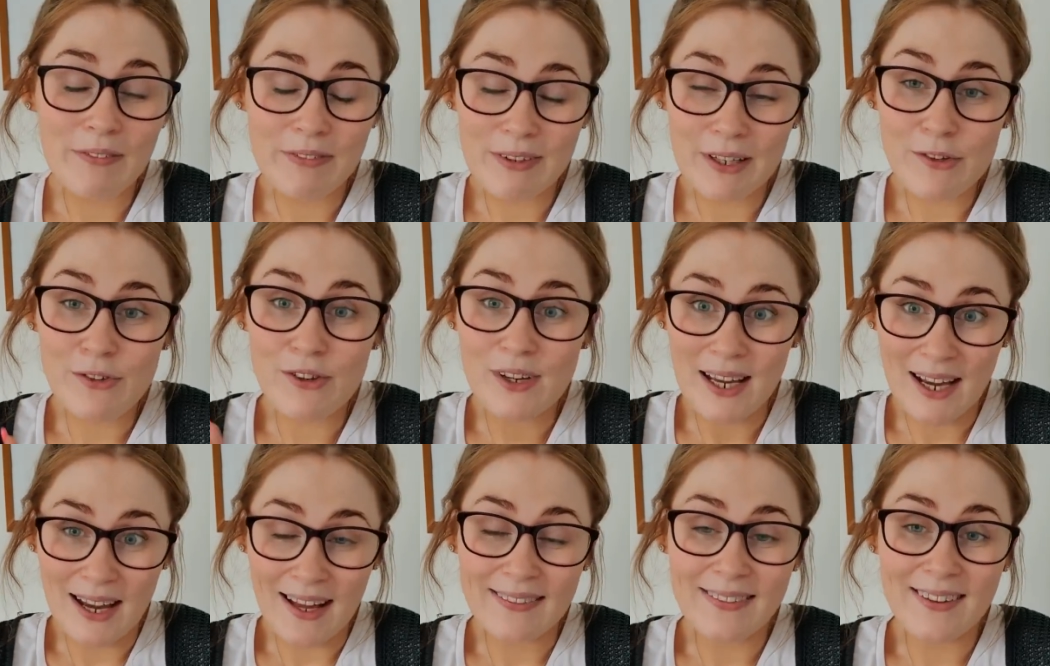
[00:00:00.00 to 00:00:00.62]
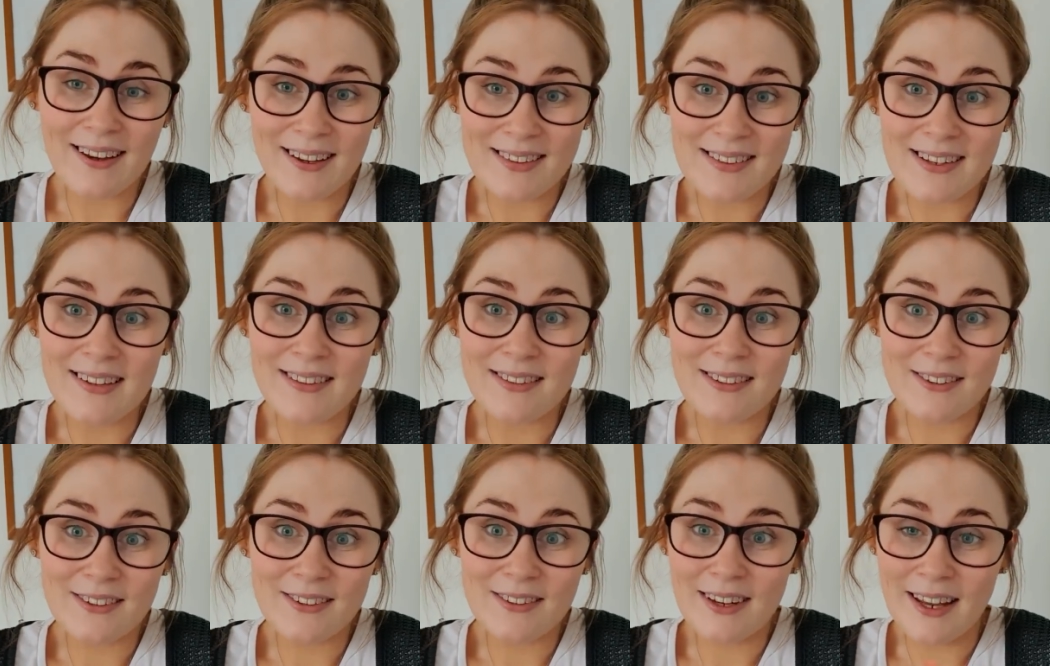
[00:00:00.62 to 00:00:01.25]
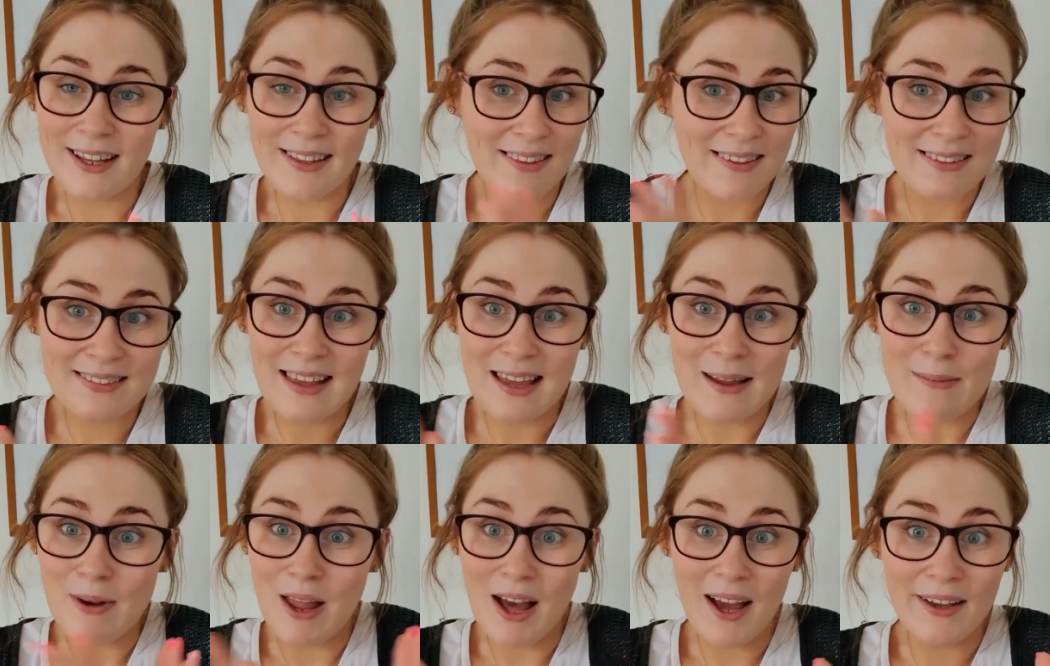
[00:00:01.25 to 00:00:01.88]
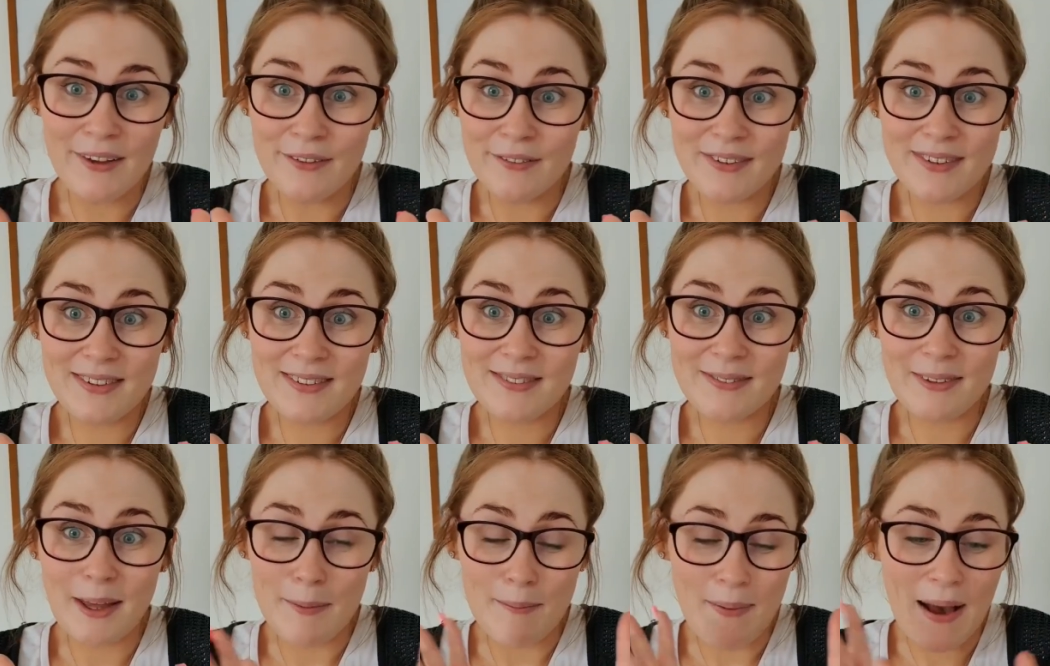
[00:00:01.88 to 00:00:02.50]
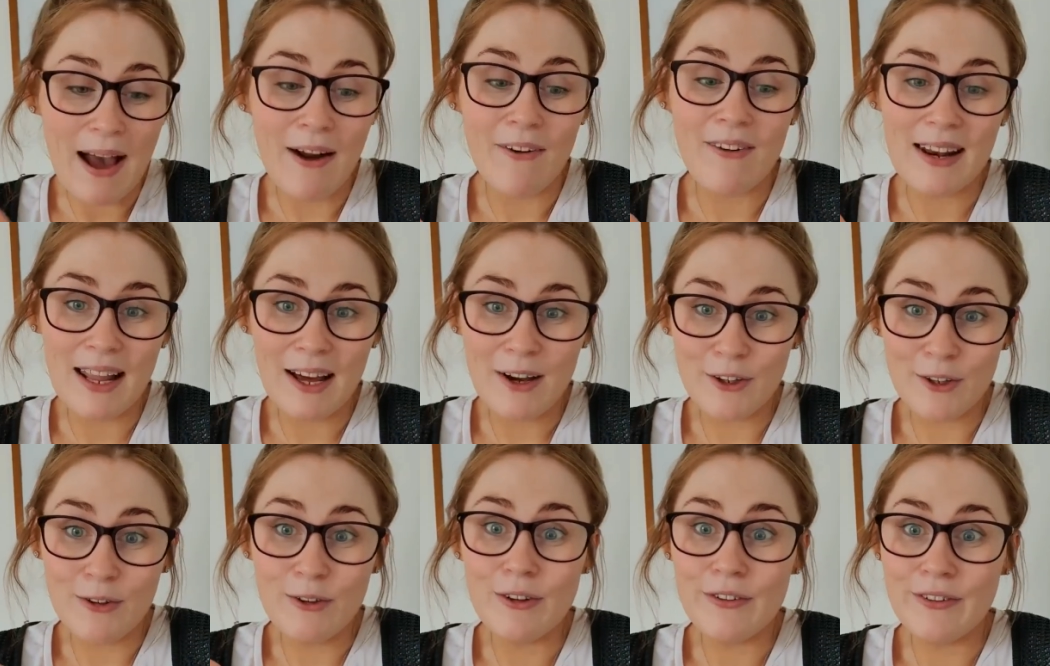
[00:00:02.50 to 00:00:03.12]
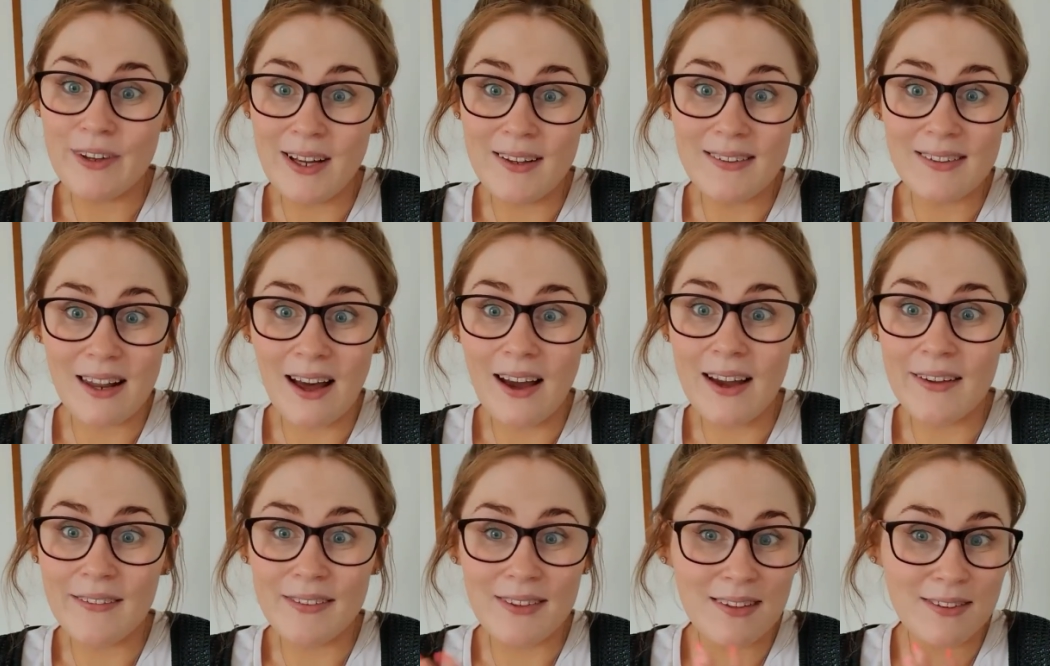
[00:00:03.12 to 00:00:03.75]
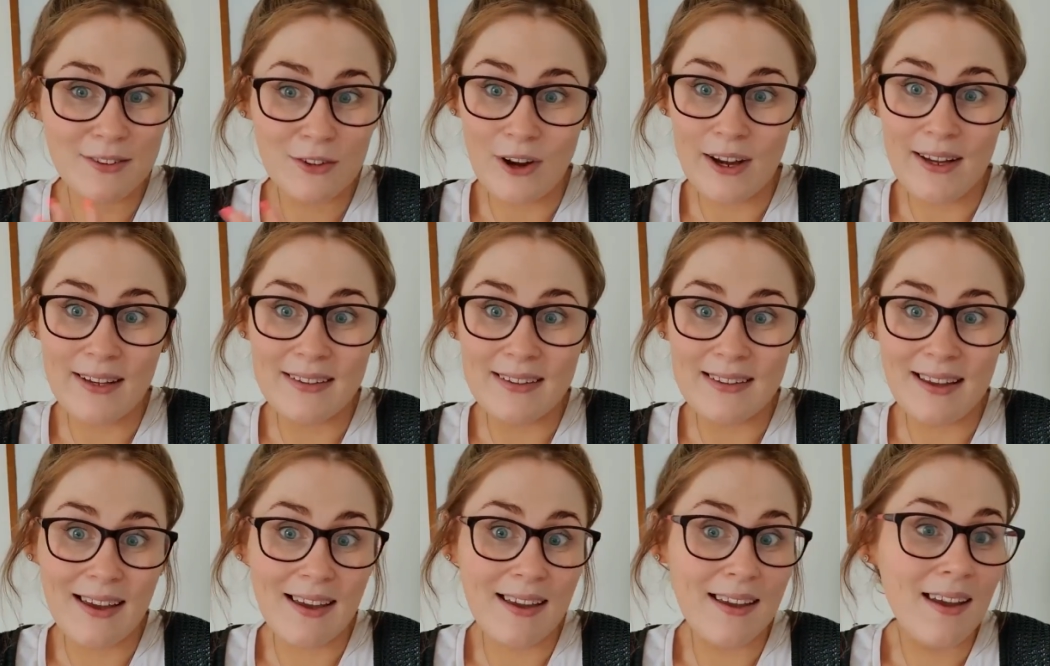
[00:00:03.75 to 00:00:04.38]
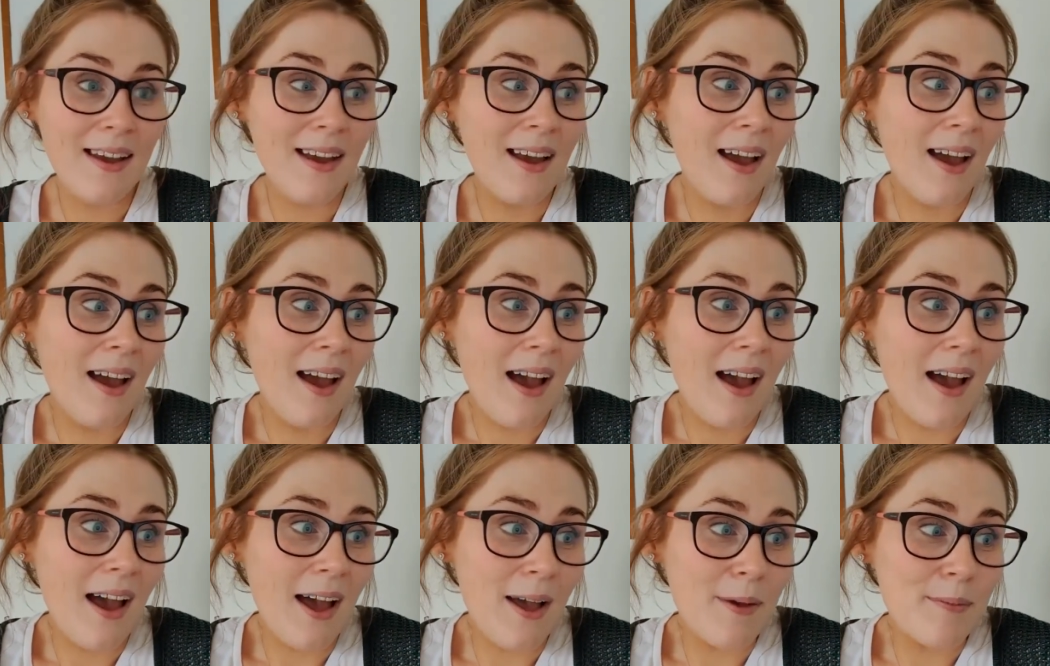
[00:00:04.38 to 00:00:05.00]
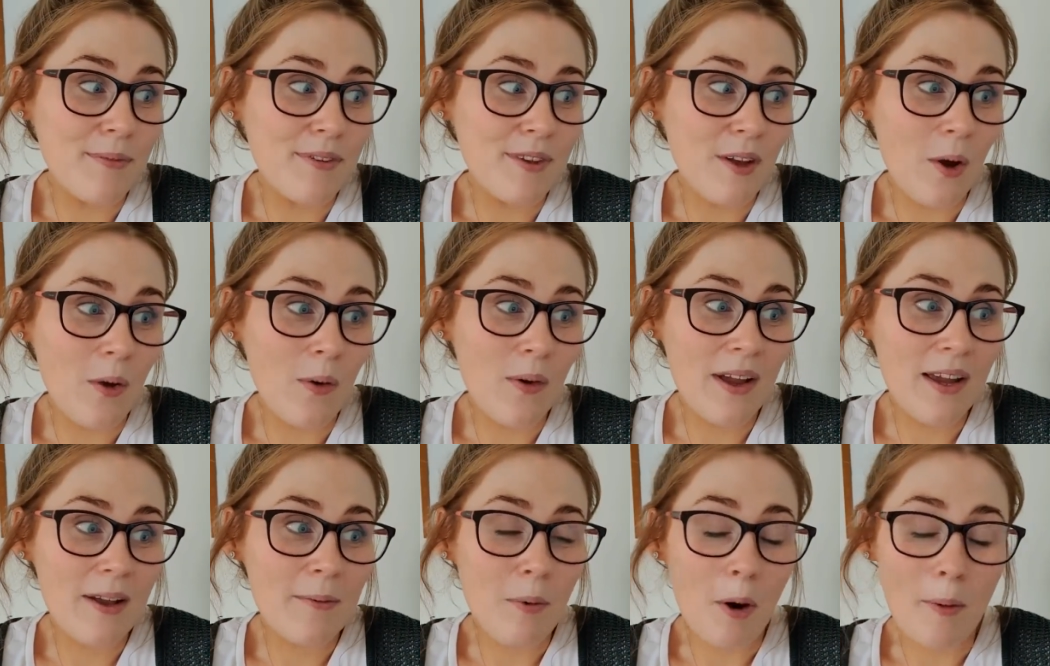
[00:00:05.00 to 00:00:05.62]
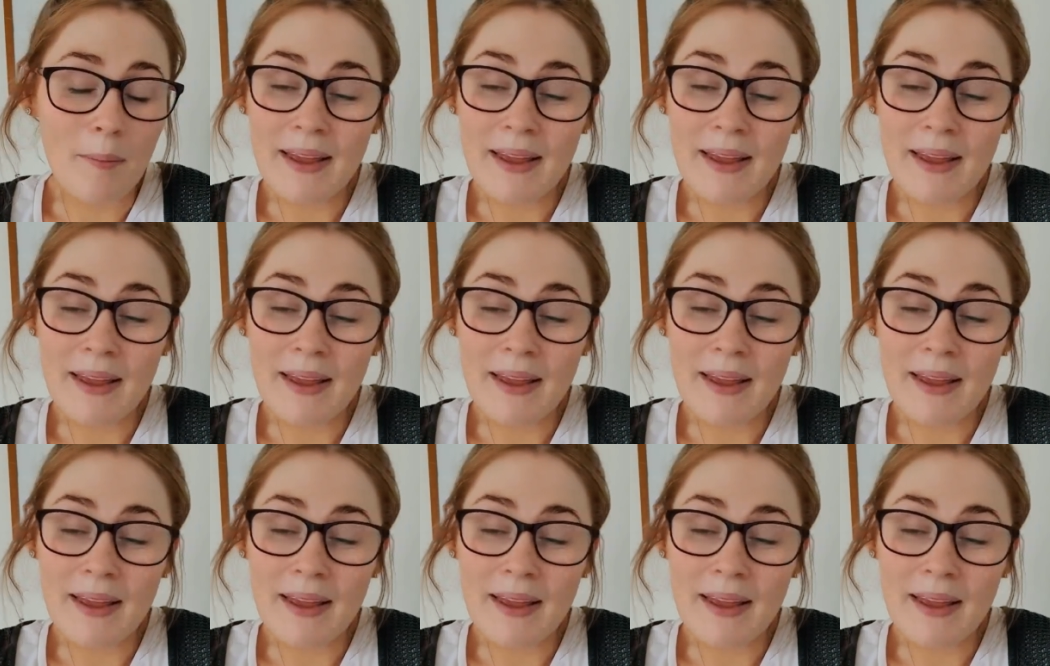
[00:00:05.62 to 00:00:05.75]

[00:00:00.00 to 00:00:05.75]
We've literally had the same lives, like parallel universe lives. It's crazy.